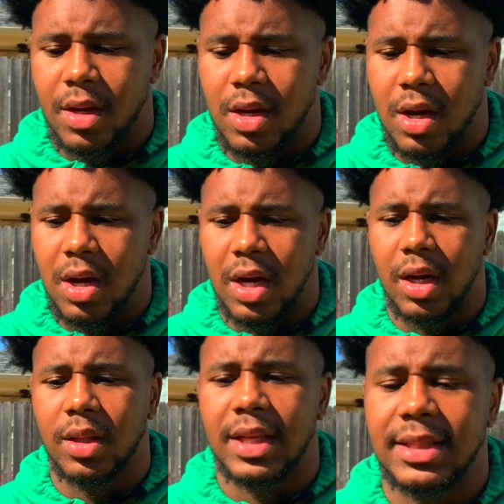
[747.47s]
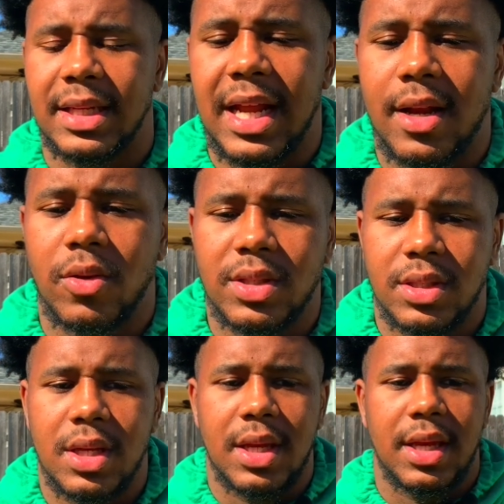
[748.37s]
Another thing that I noticed
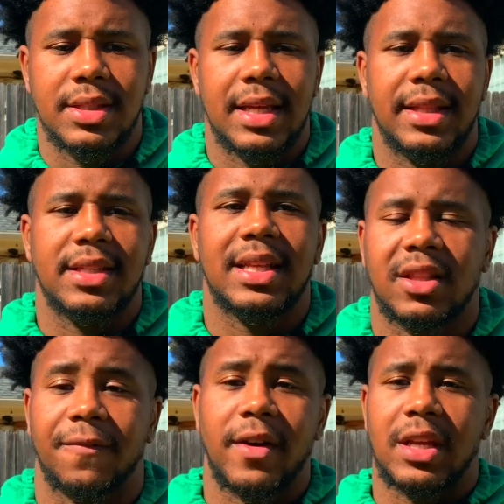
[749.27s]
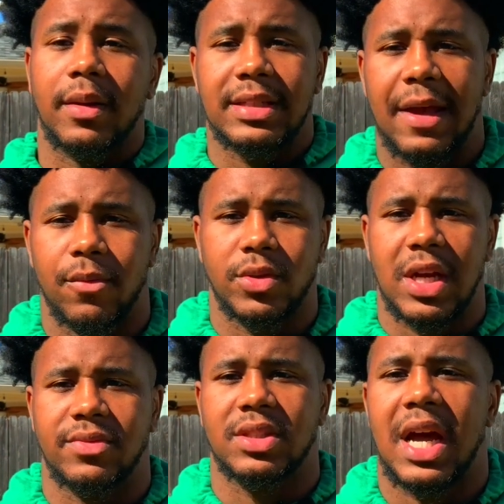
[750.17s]
is that this is not the first time this happened with
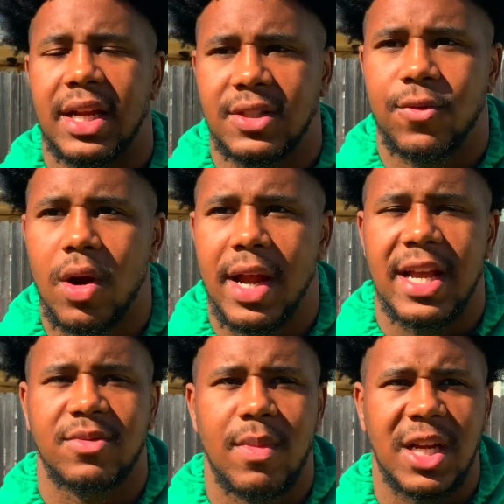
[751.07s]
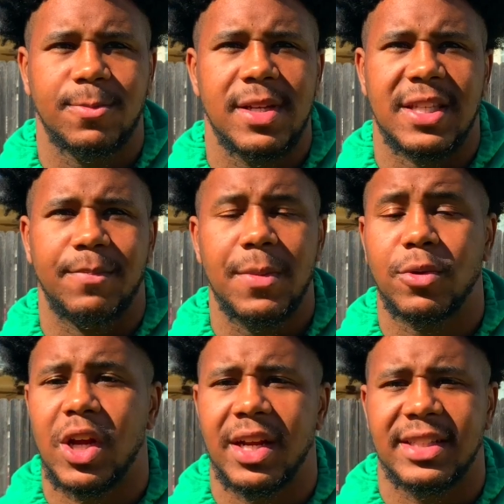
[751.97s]
Travis Scott, as far as mosh pits and
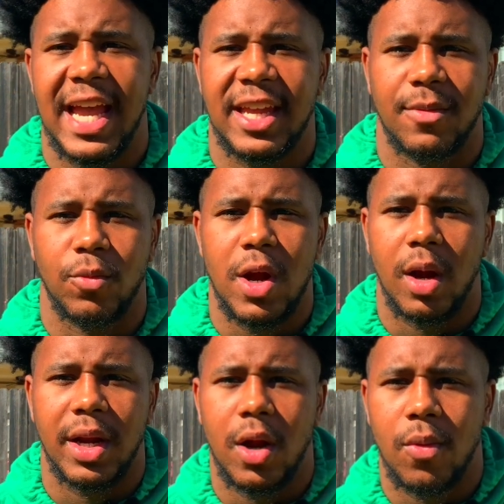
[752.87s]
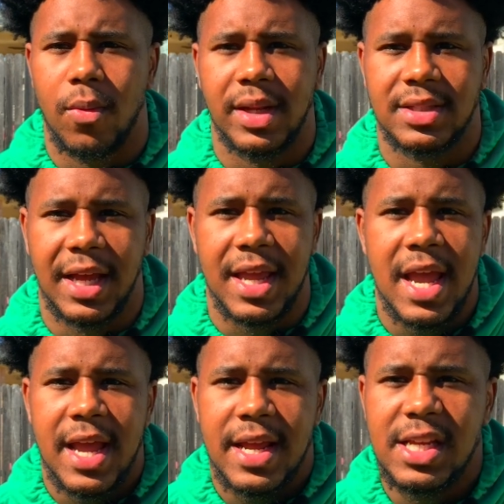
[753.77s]
people trying to attack him. We already know what it's like.
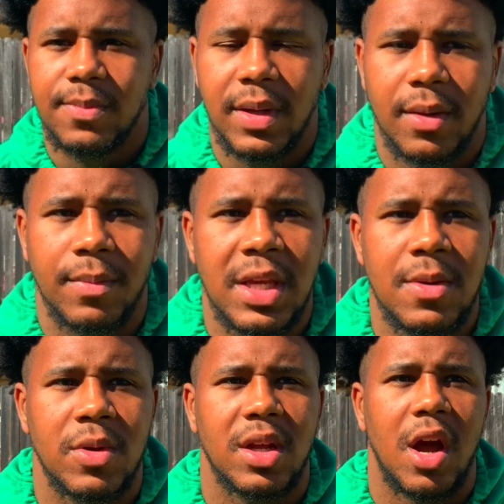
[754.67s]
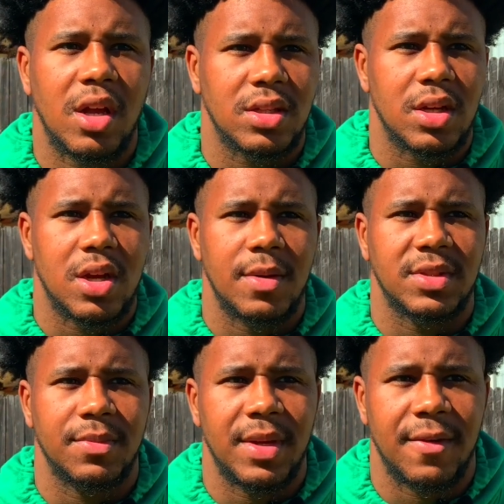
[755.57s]
He's been a meme when it
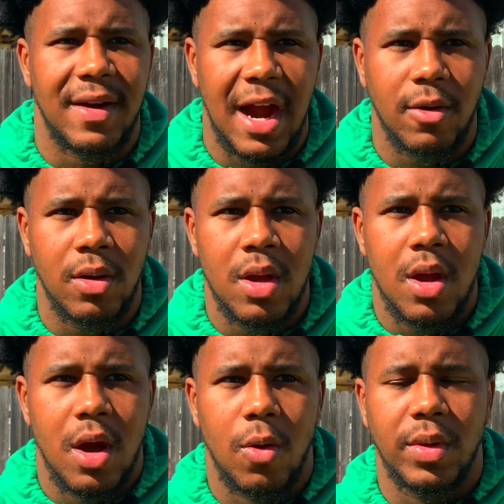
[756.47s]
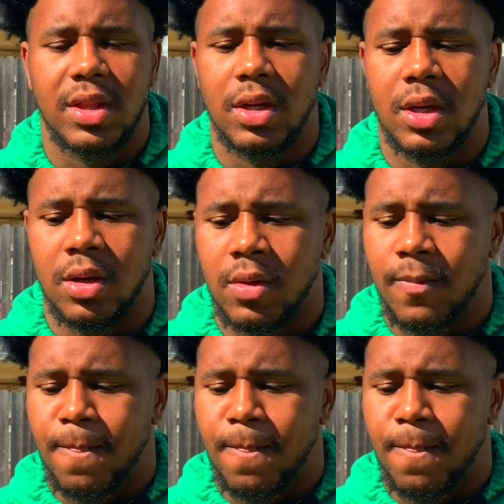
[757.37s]
comes to being viral, with a